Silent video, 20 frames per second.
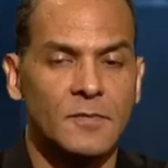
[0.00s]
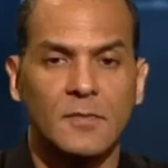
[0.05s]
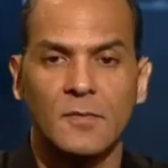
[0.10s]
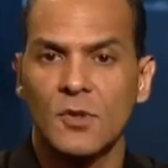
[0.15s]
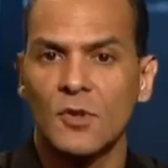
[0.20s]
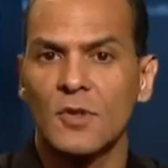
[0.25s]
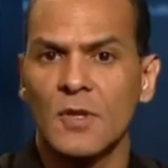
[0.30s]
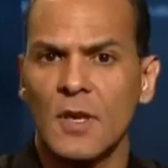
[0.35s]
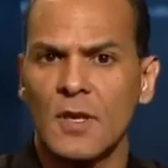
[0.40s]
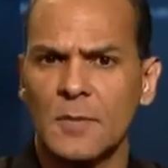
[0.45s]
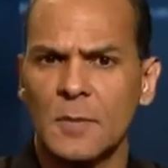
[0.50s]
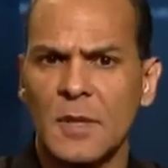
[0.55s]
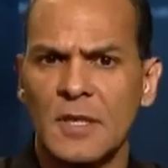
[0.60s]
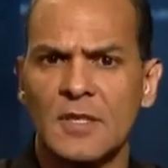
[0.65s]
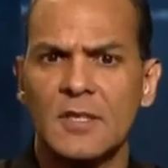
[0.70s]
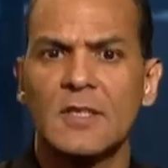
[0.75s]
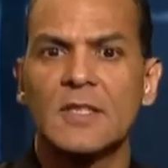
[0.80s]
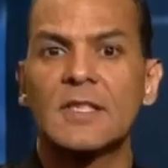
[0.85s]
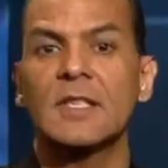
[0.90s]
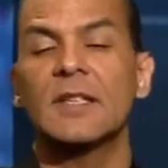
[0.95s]
You'll
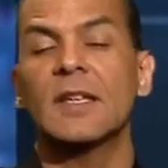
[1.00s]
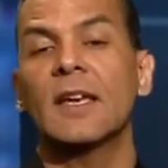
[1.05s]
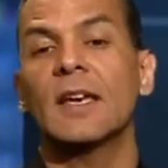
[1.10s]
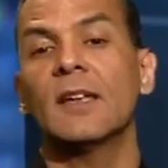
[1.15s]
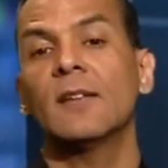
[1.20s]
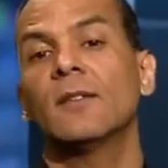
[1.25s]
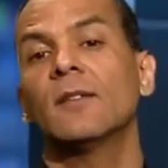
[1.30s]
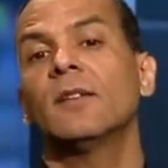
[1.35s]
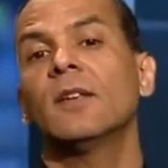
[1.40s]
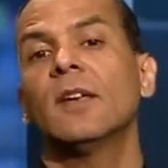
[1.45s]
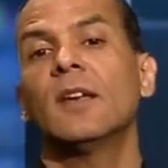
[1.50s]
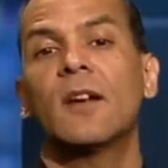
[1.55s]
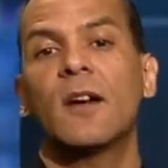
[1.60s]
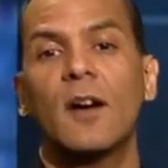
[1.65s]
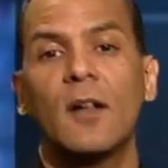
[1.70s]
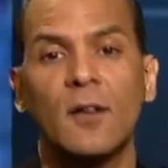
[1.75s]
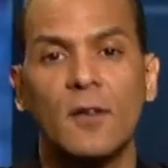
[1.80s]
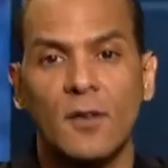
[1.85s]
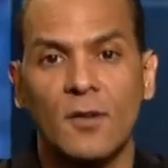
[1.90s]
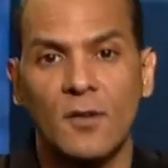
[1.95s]
especially see that in
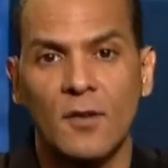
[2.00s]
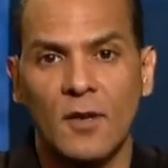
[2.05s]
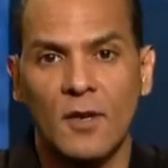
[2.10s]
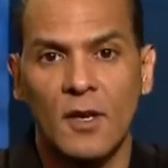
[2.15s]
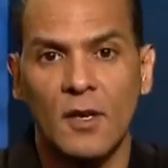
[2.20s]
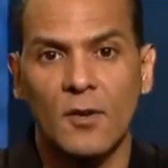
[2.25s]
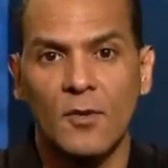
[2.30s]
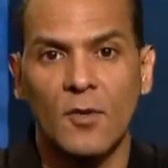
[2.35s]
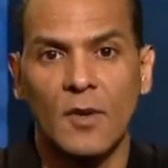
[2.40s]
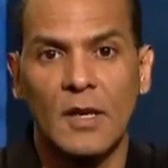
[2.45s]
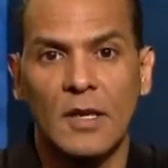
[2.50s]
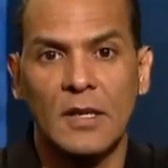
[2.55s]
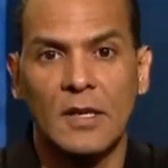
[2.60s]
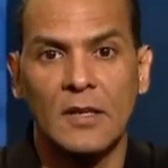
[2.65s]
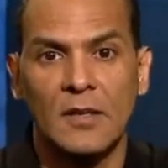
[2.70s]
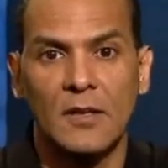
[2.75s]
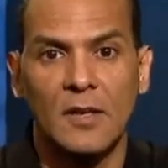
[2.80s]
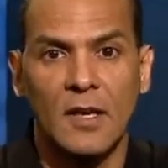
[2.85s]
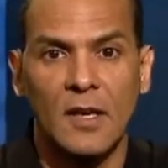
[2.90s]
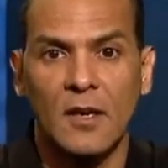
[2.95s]
color
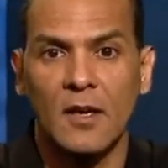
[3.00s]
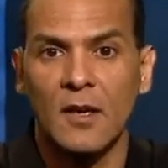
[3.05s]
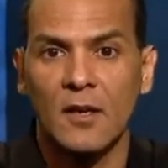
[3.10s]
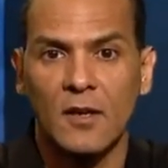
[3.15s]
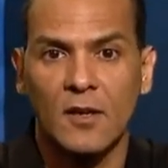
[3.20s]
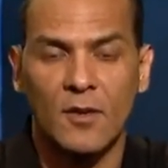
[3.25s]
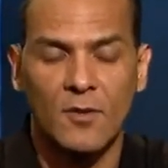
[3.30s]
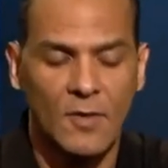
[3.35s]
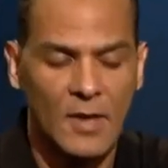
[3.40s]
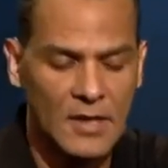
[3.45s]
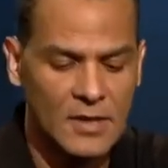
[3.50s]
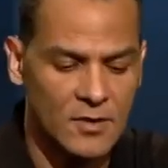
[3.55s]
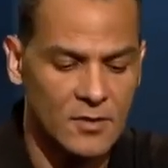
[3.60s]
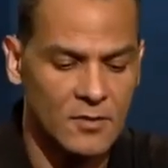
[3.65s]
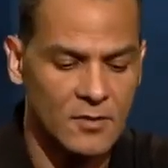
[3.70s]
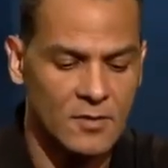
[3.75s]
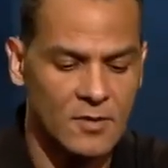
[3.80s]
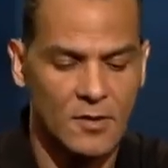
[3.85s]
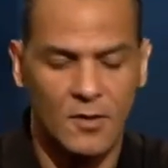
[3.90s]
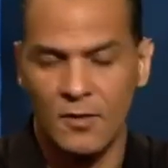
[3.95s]
grading and color
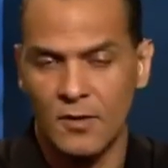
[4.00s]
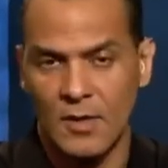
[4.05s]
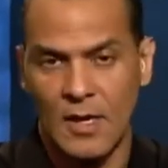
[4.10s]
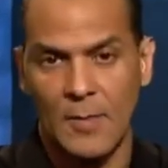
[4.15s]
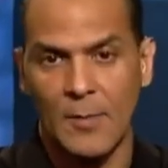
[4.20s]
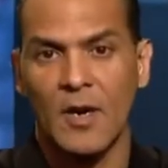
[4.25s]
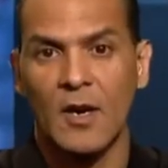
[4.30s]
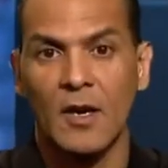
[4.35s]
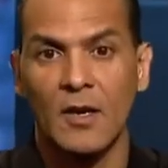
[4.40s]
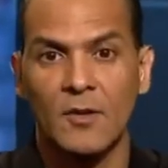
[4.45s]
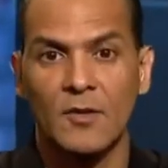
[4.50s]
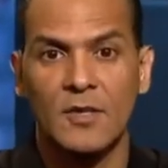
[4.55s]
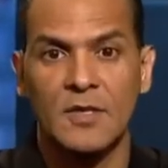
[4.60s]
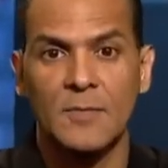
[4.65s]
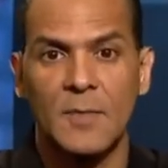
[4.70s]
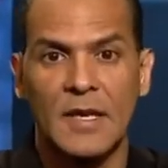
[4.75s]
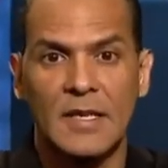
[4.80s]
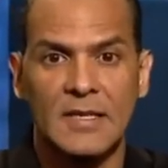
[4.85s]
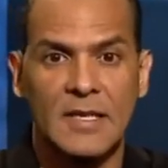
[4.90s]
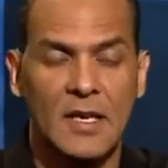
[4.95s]
correction. So, I'm a colorist
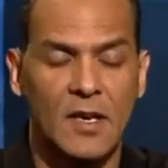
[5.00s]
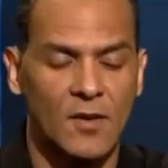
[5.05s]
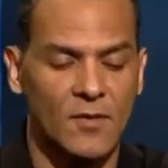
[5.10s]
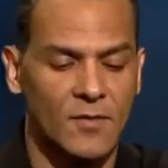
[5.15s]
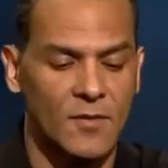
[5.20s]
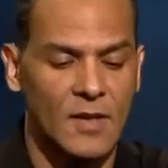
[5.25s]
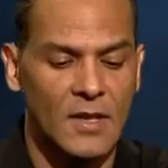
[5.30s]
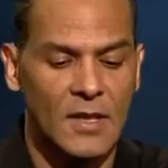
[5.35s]
myself.